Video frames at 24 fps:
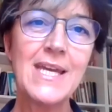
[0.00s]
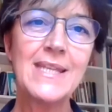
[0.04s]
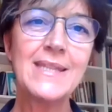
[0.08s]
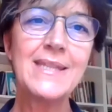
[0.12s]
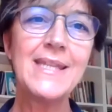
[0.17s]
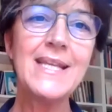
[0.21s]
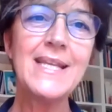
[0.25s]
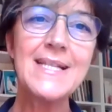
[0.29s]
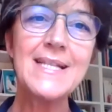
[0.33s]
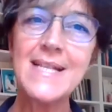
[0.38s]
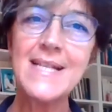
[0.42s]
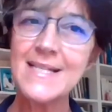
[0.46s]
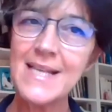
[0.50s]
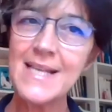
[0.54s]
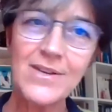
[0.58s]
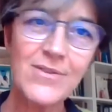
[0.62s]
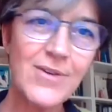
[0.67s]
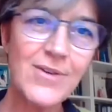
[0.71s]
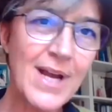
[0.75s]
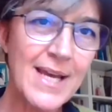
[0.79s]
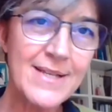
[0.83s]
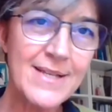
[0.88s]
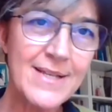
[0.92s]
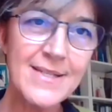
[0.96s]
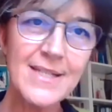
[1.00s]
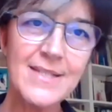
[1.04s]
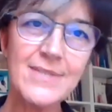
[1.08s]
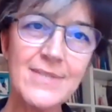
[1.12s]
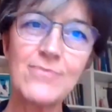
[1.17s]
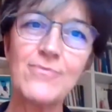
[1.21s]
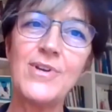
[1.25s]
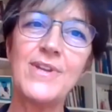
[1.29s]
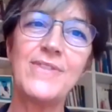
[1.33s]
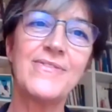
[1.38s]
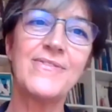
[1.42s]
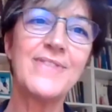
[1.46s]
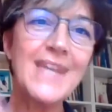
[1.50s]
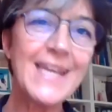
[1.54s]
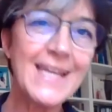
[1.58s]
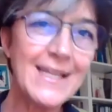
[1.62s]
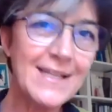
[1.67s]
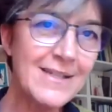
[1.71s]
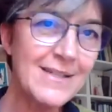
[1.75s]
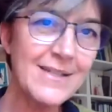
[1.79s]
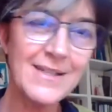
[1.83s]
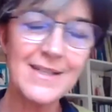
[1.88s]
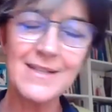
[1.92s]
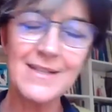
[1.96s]
this is a crisis
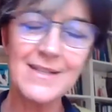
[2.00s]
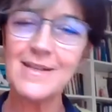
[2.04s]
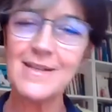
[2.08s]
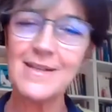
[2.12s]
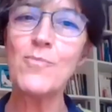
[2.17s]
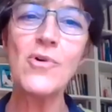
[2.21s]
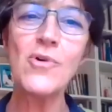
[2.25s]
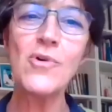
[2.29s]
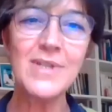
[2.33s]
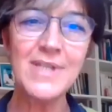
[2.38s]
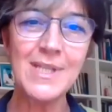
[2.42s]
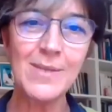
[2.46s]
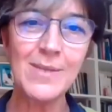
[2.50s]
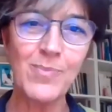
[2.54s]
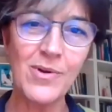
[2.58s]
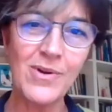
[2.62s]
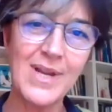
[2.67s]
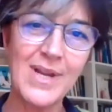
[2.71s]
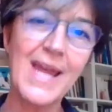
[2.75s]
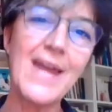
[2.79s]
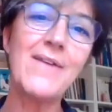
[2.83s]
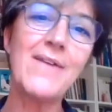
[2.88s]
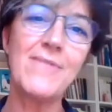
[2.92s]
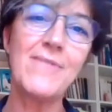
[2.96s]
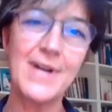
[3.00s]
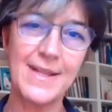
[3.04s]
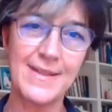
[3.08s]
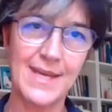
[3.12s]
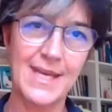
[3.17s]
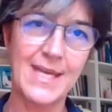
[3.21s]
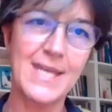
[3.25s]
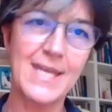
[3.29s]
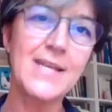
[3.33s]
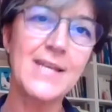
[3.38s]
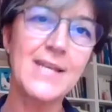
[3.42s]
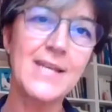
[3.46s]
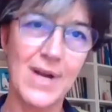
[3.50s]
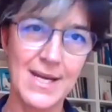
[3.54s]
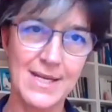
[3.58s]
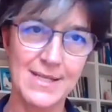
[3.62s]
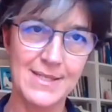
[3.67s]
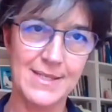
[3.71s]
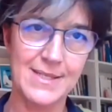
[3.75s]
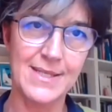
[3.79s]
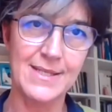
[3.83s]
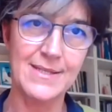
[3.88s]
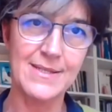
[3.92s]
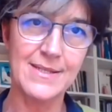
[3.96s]
within multiple everyday
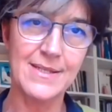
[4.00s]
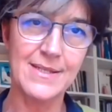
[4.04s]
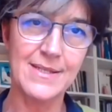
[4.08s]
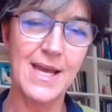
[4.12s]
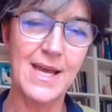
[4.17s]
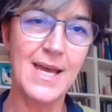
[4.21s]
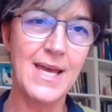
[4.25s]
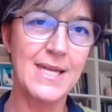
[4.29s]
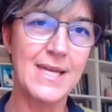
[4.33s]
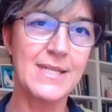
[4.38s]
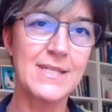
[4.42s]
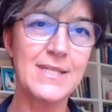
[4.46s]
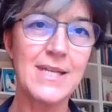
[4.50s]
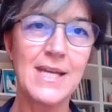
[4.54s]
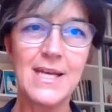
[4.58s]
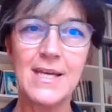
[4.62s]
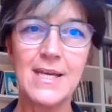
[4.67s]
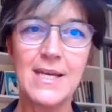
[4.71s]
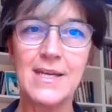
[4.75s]
crises, and